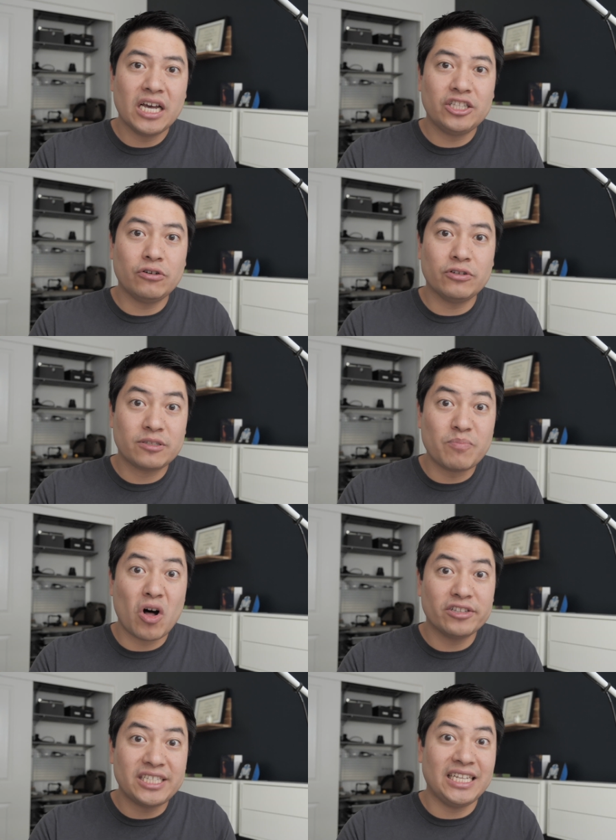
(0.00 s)
into a
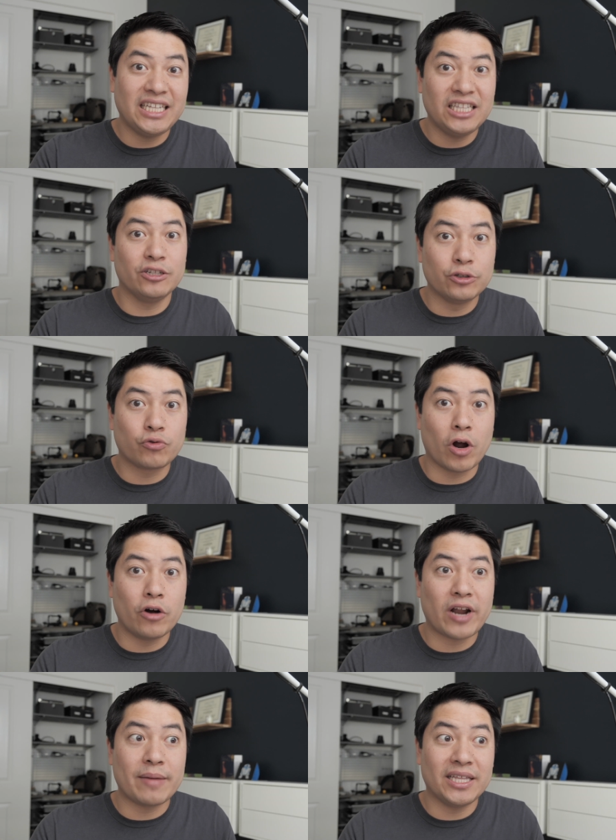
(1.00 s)
small teeny little
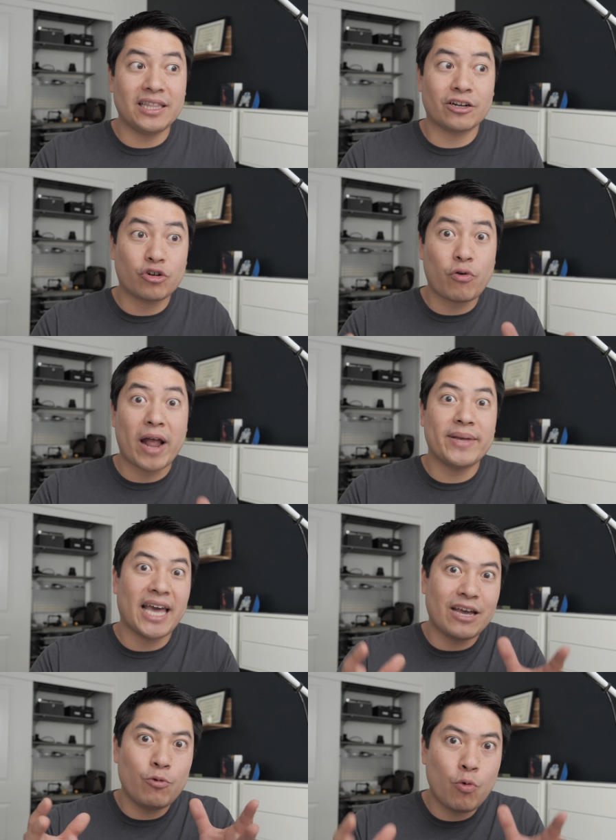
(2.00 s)
drone. I mean, they're cramming
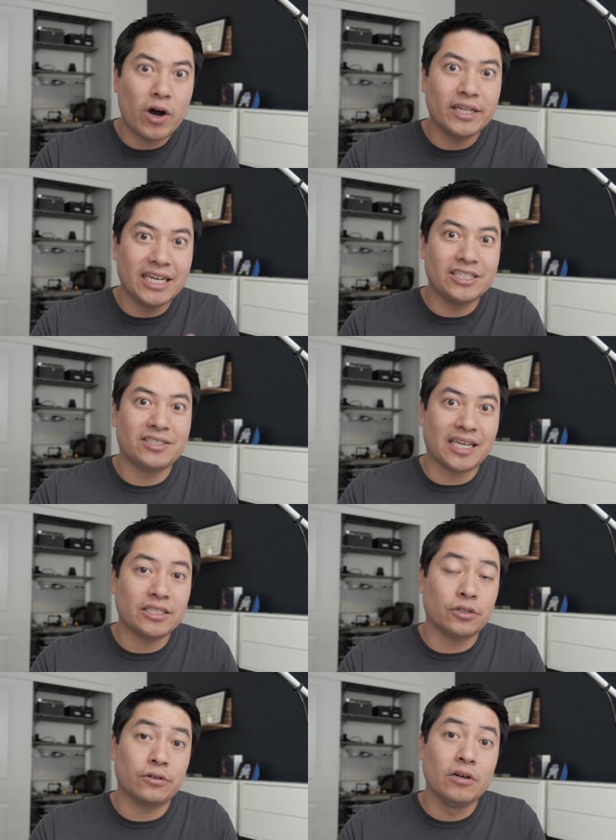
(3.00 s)
a 1-inch
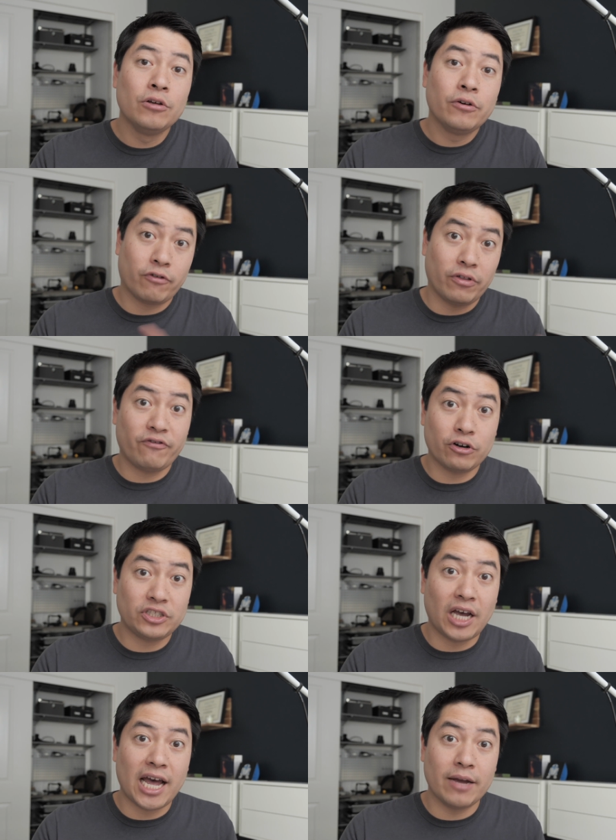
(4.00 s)
sensor for the
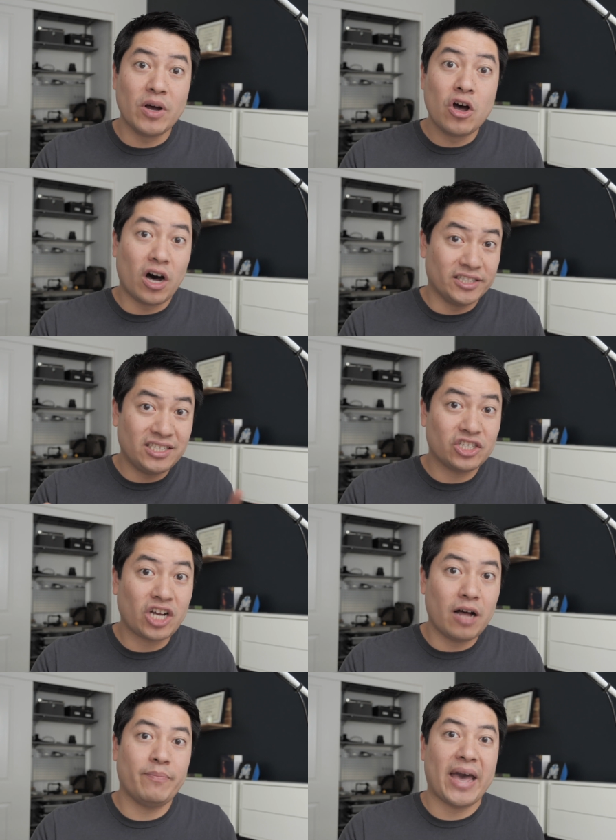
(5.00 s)
first time on such
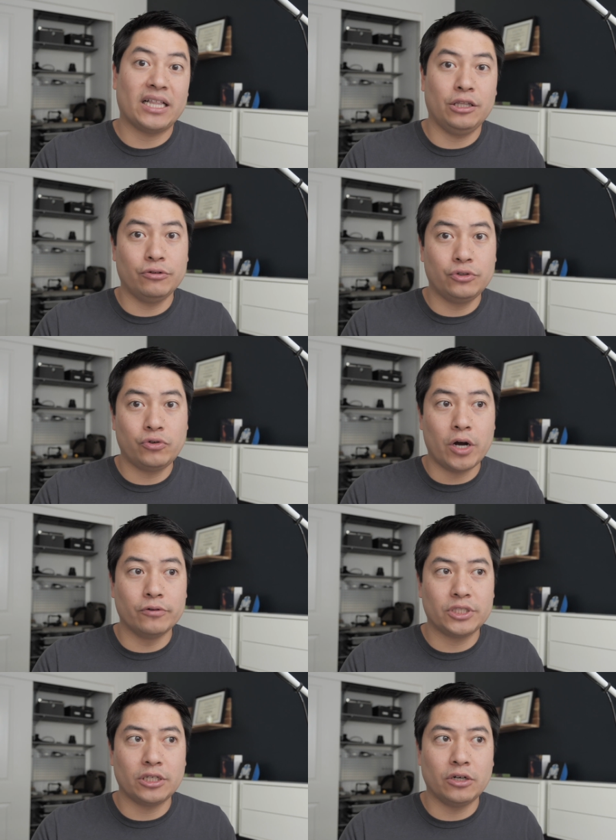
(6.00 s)
compact little
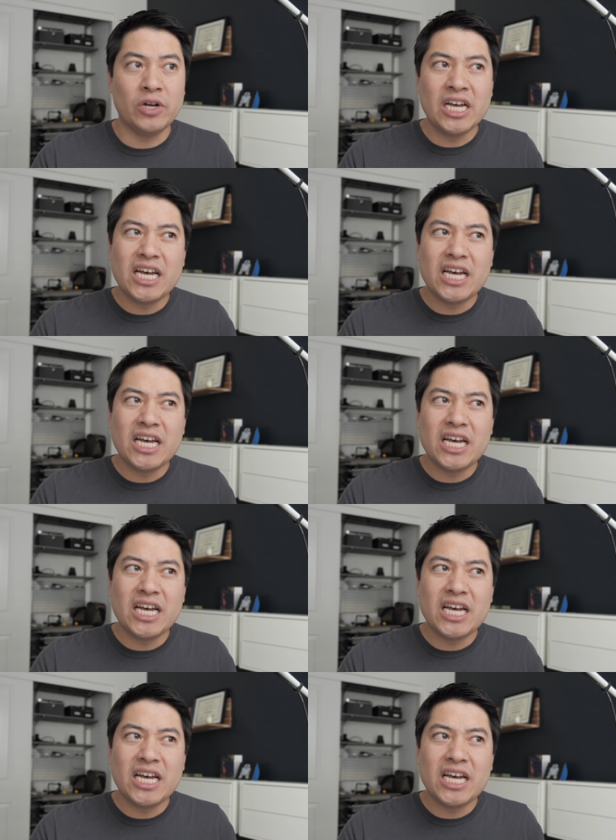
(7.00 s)
drones. So